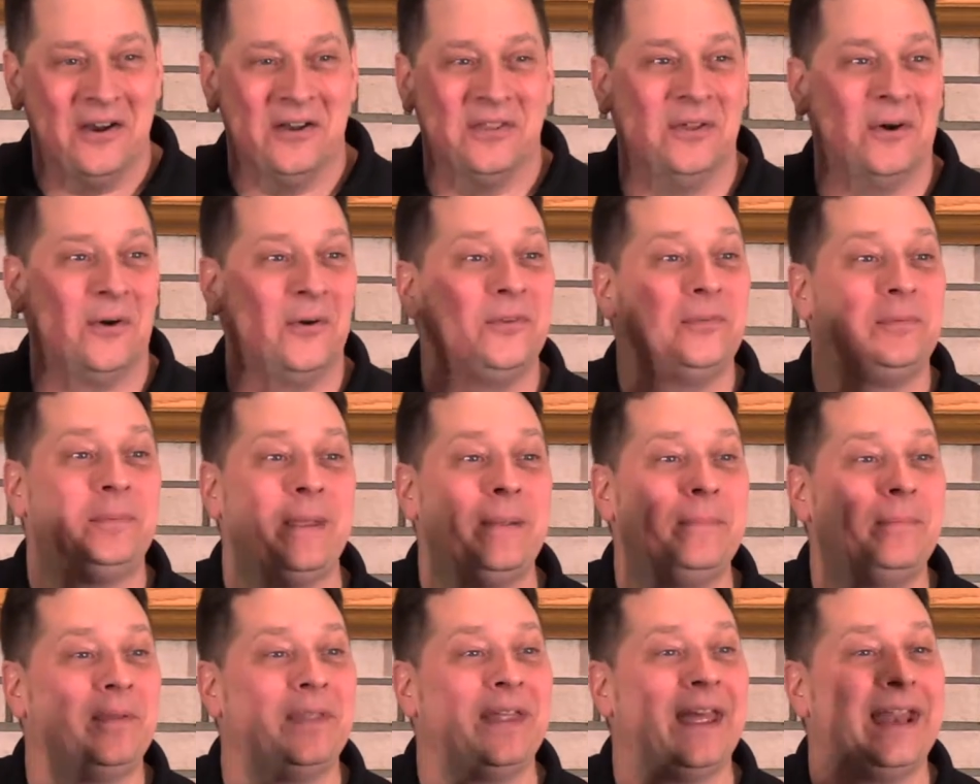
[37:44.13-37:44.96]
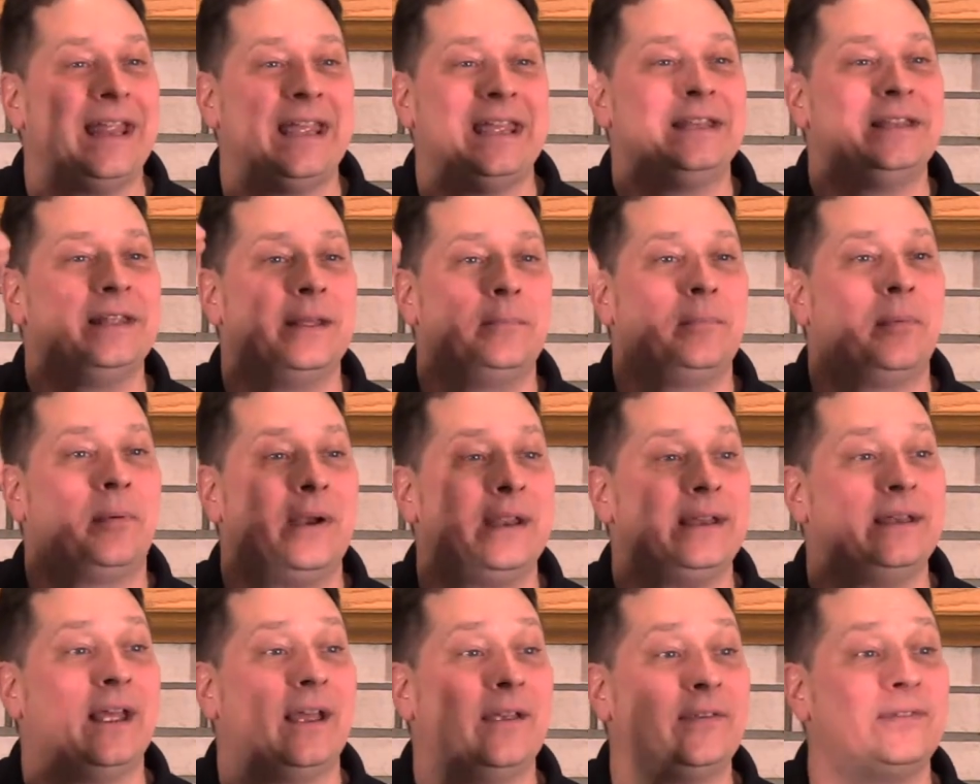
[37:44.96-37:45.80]
those people that he did
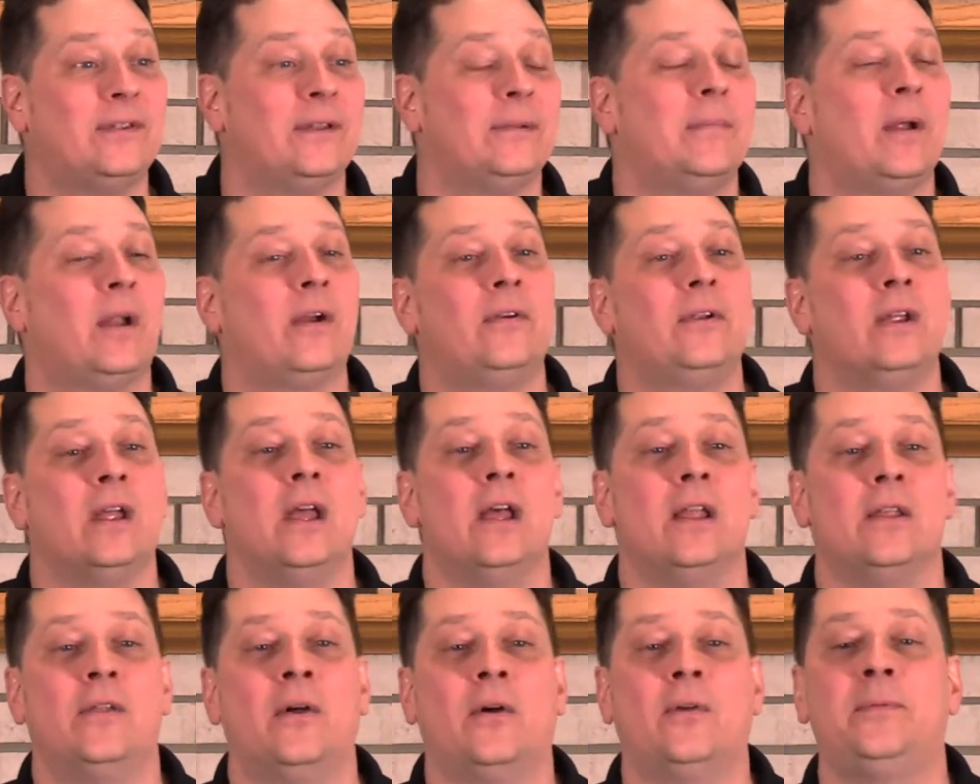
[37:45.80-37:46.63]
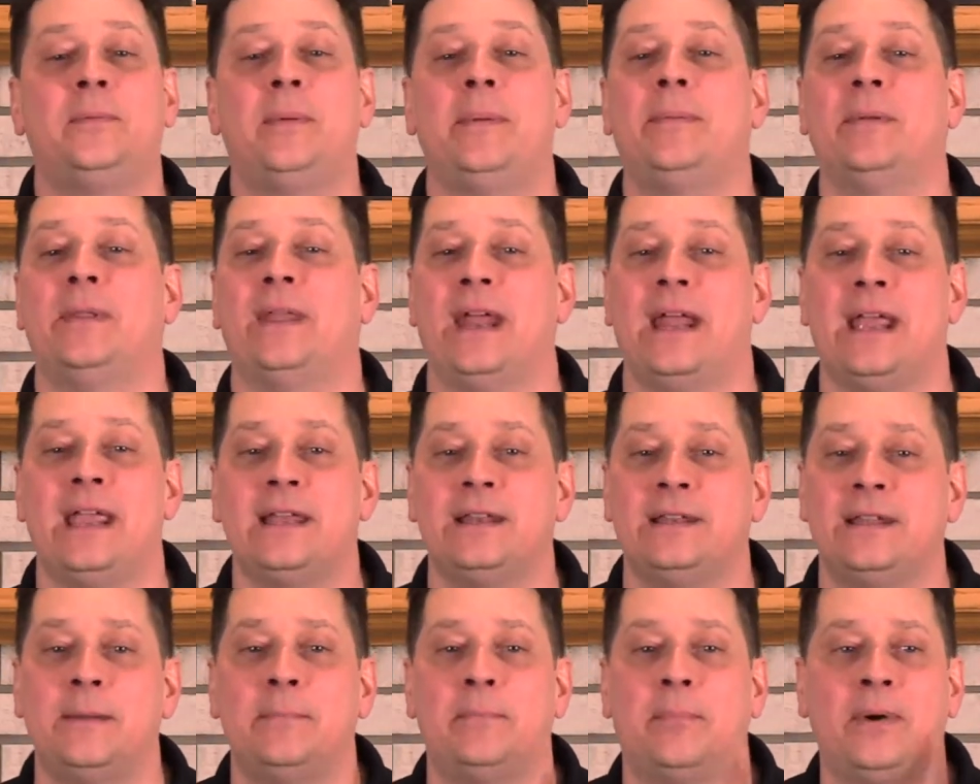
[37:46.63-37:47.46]
predestine, those people that he
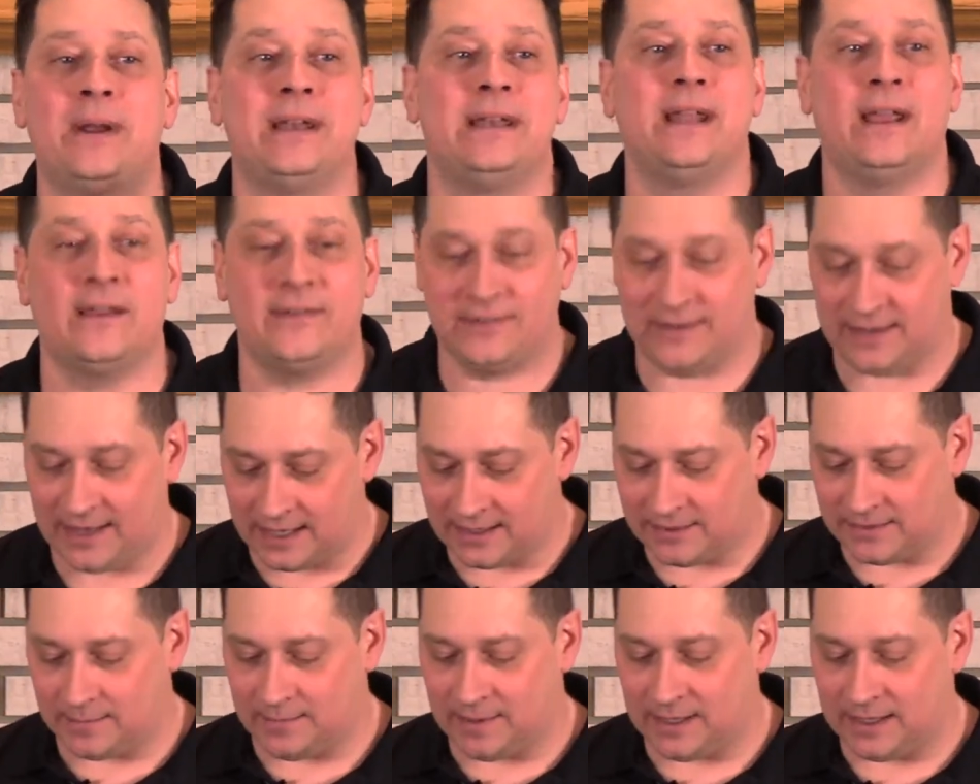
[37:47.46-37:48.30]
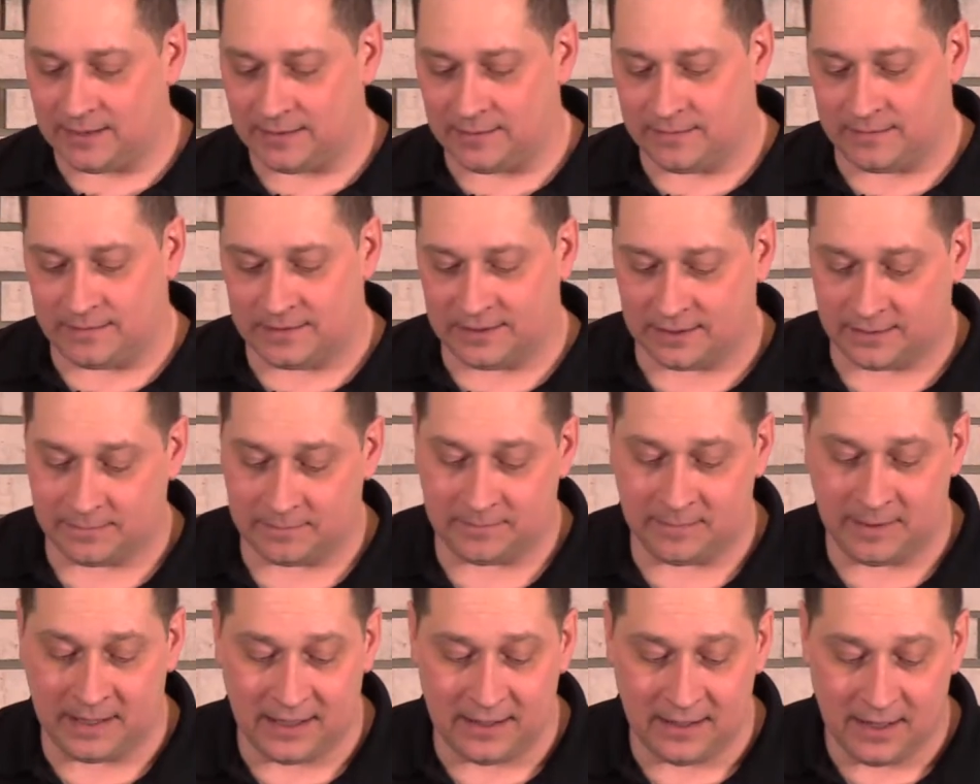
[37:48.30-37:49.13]
did predestinate to be, to
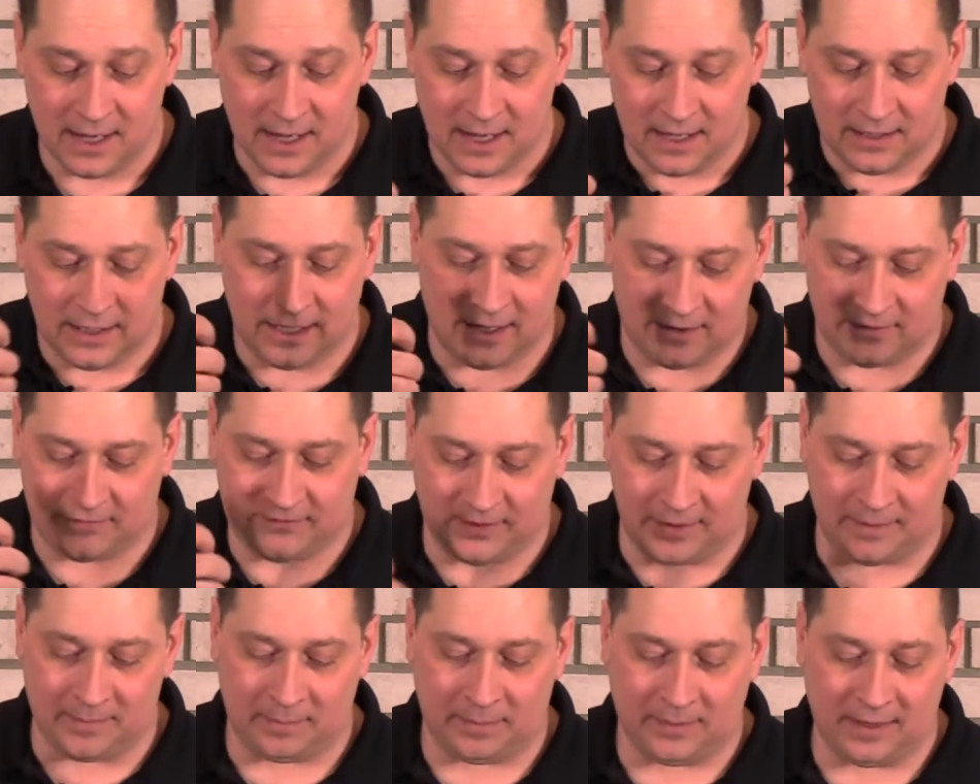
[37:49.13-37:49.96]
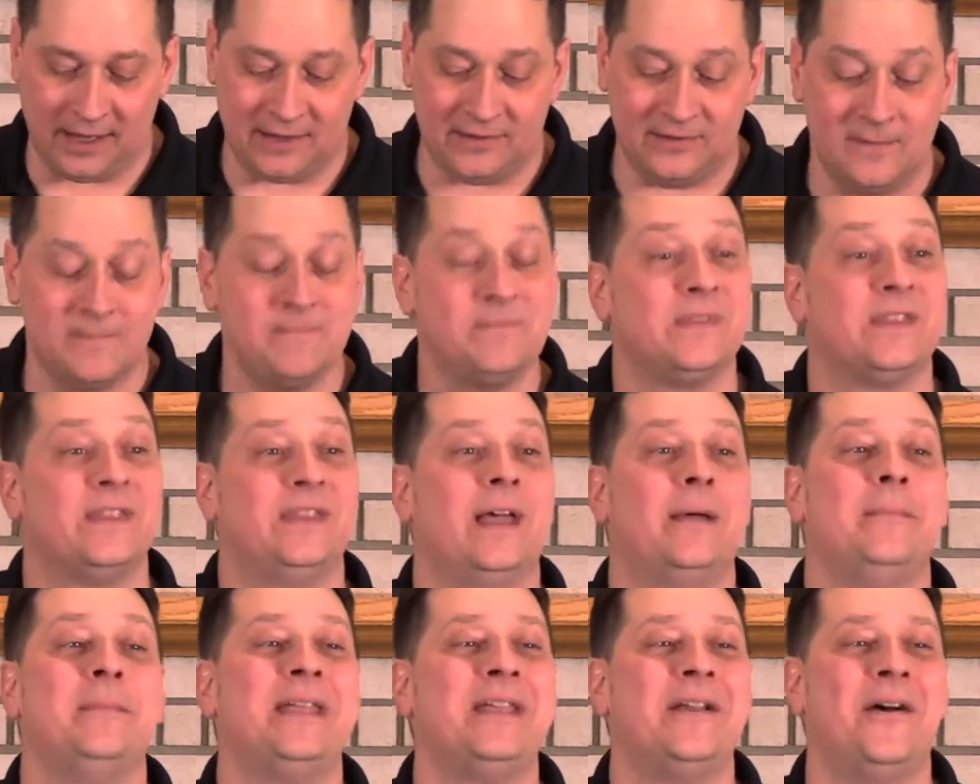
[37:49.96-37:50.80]
be in a certain place,
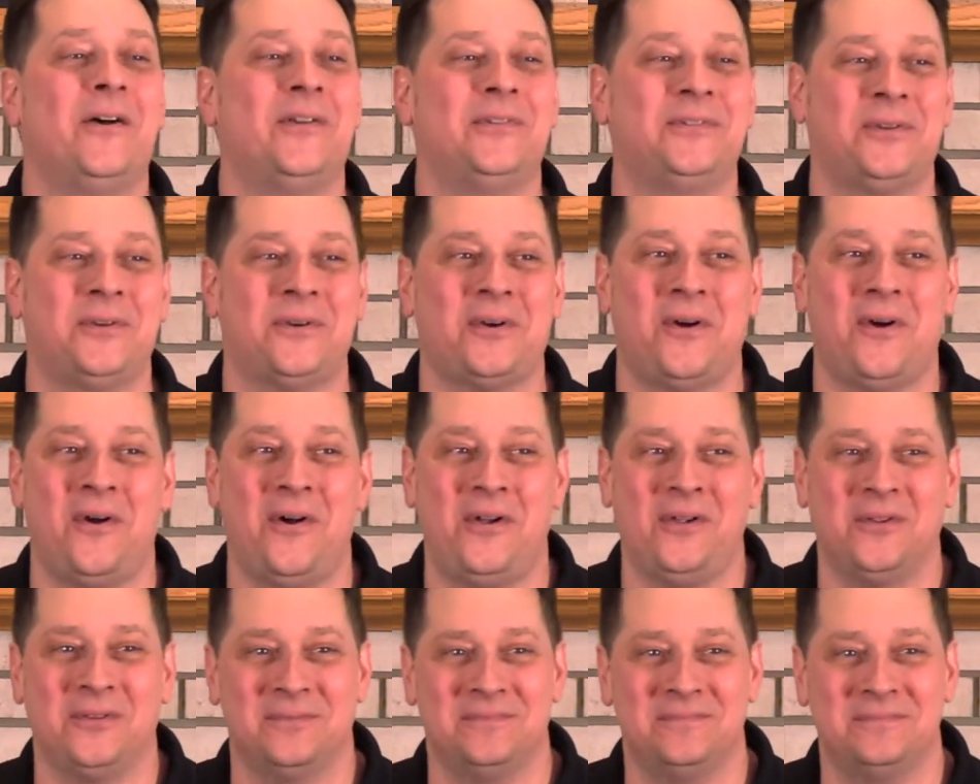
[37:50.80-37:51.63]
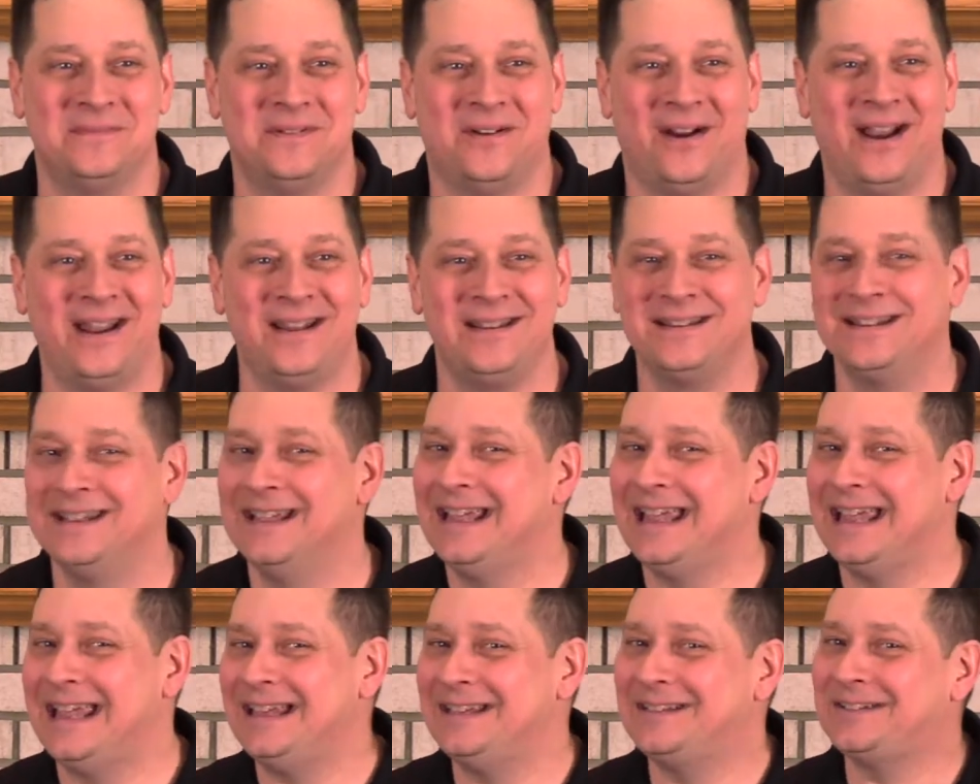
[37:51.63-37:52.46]
them he also called, right?
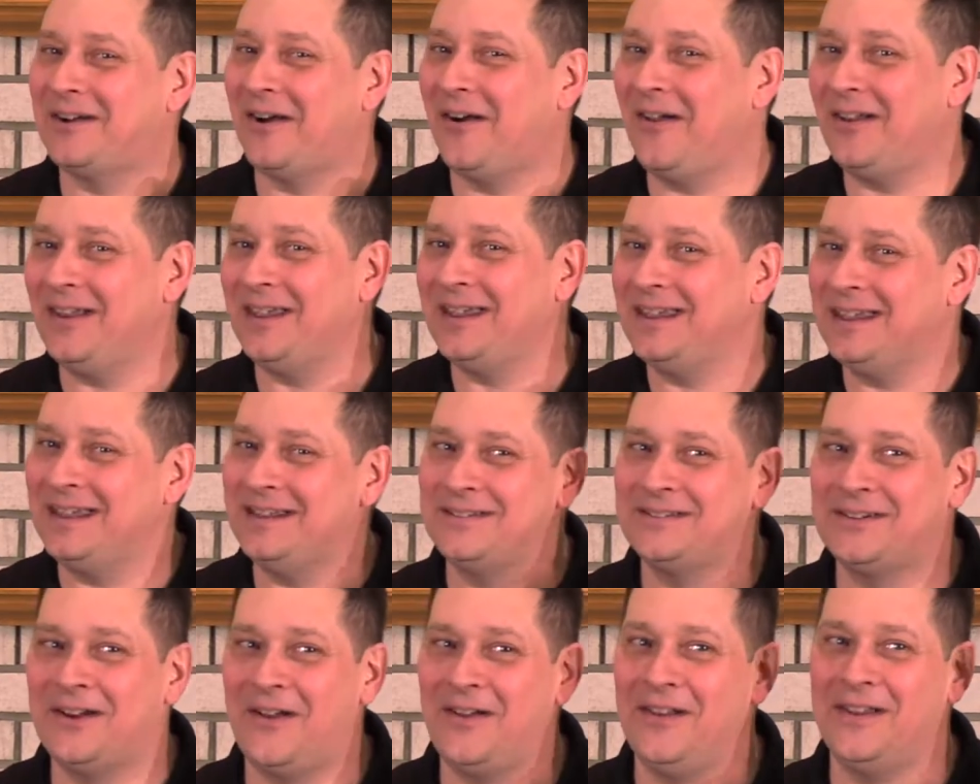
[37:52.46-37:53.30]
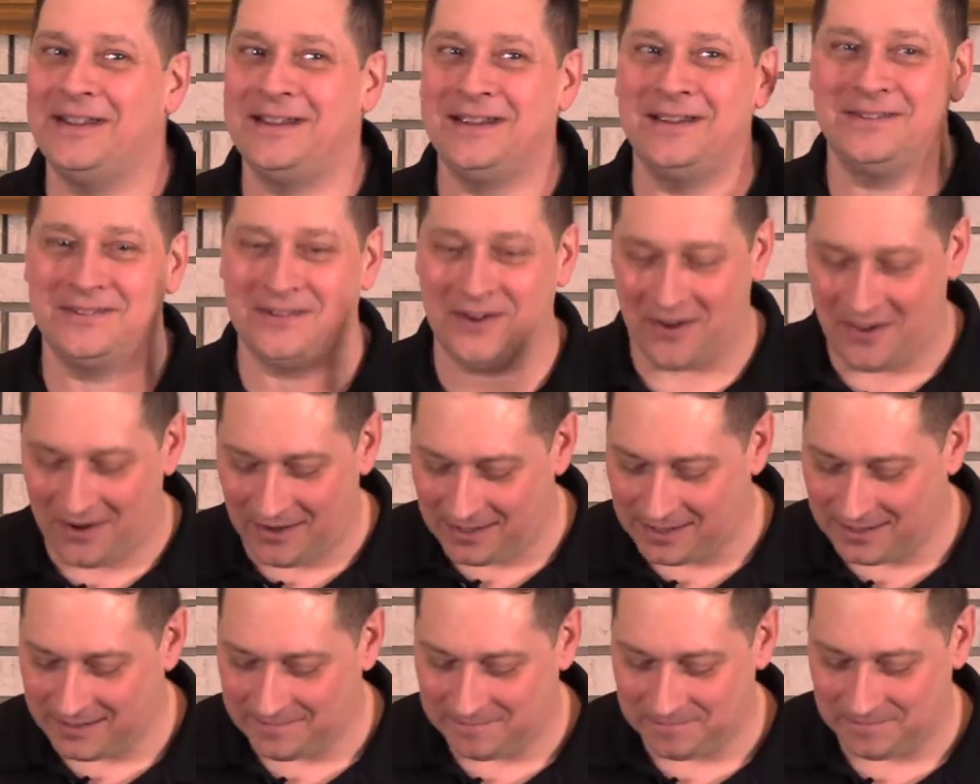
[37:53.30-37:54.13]
He's calling, he's calling, he's
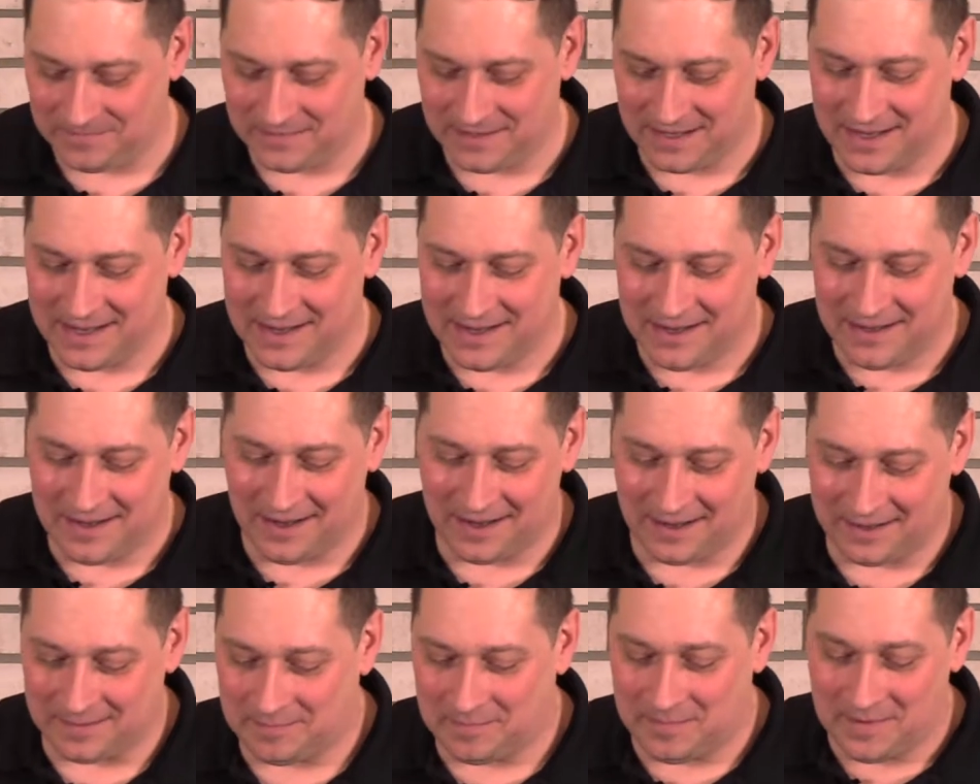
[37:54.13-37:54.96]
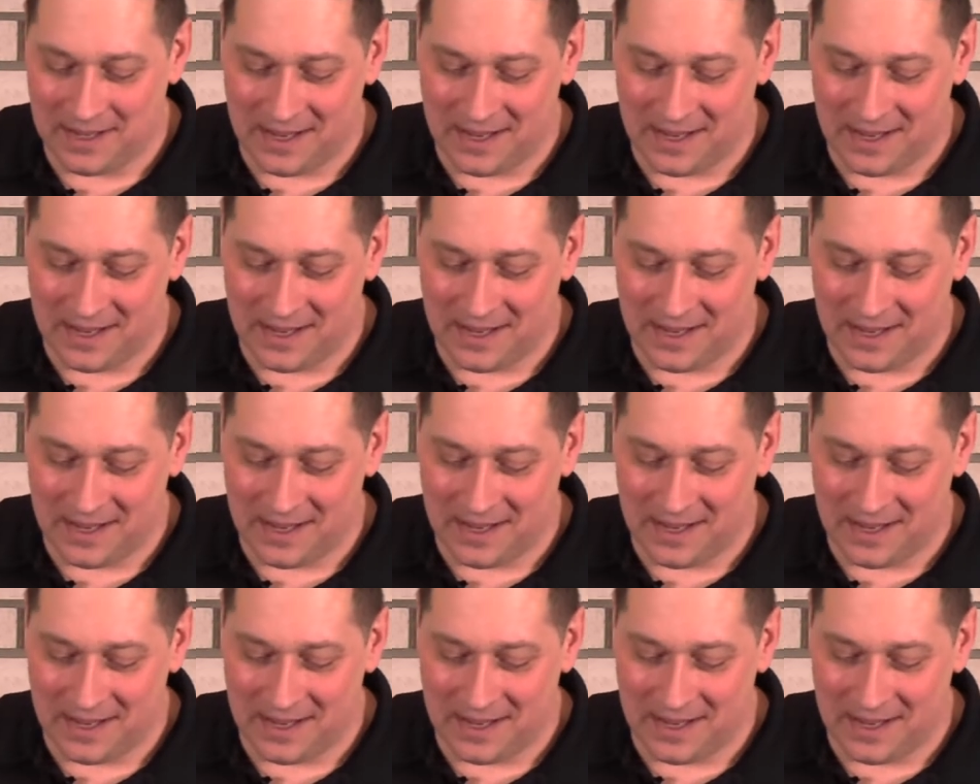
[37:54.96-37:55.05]
calling. Uh,